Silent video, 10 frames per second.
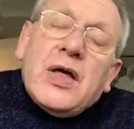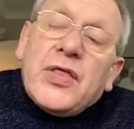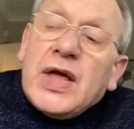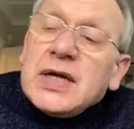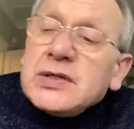Our
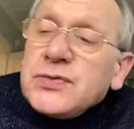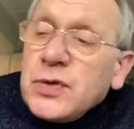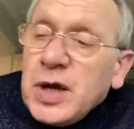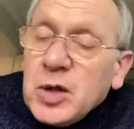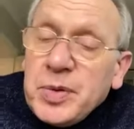thanks
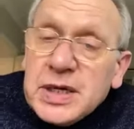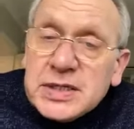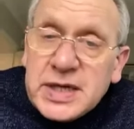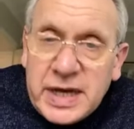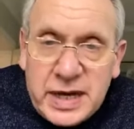for your help here
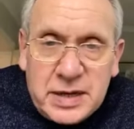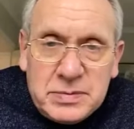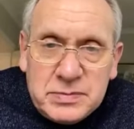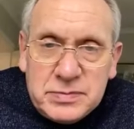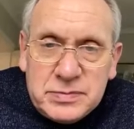today,
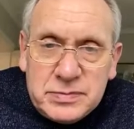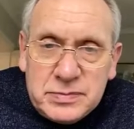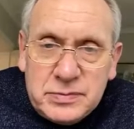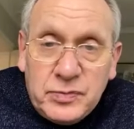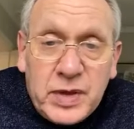
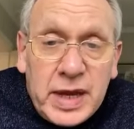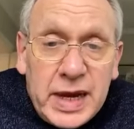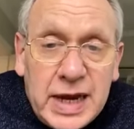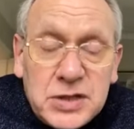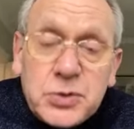
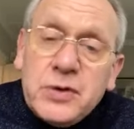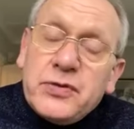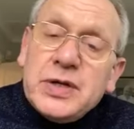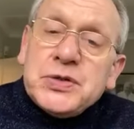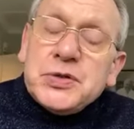and to our
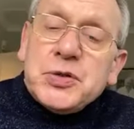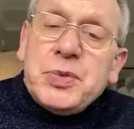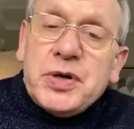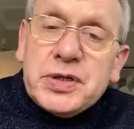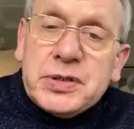friends in
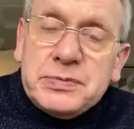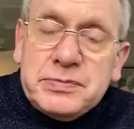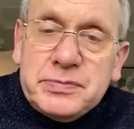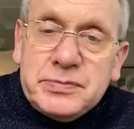spirit.